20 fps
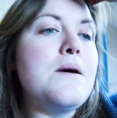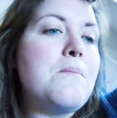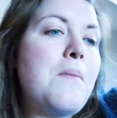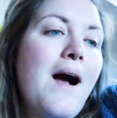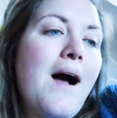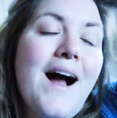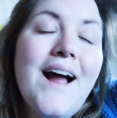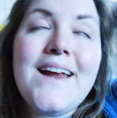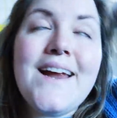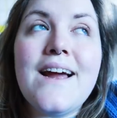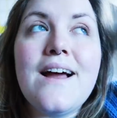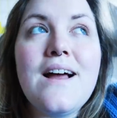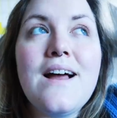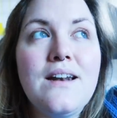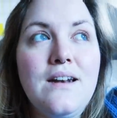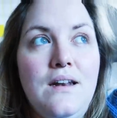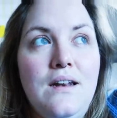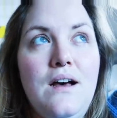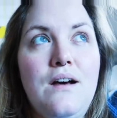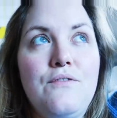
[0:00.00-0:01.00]
But I
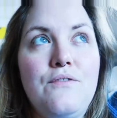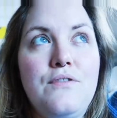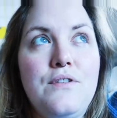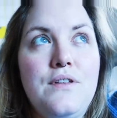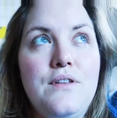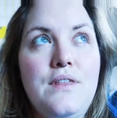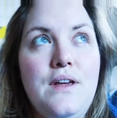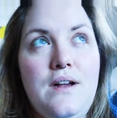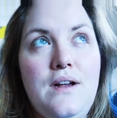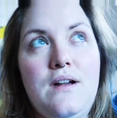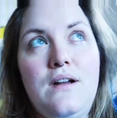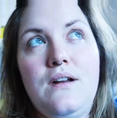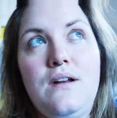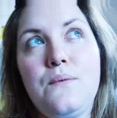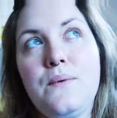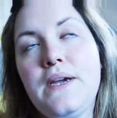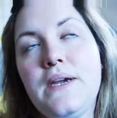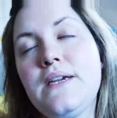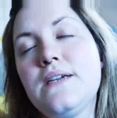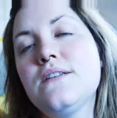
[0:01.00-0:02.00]
love that
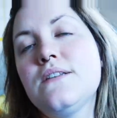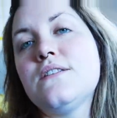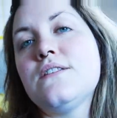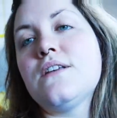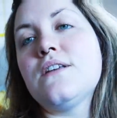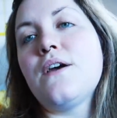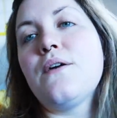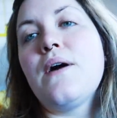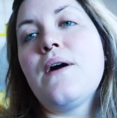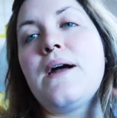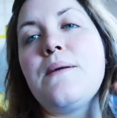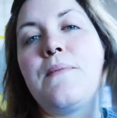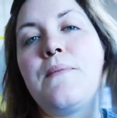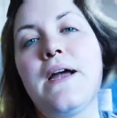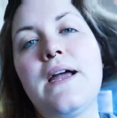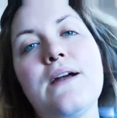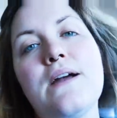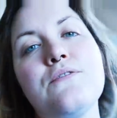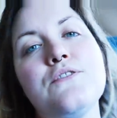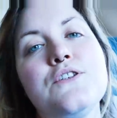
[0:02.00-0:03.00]
colourway. So I
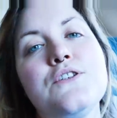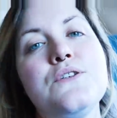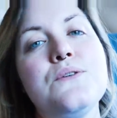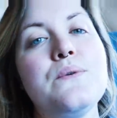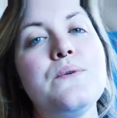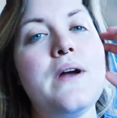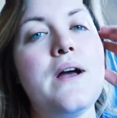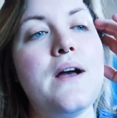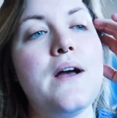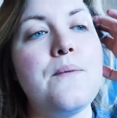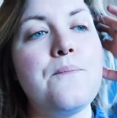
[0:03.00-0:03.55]
might have to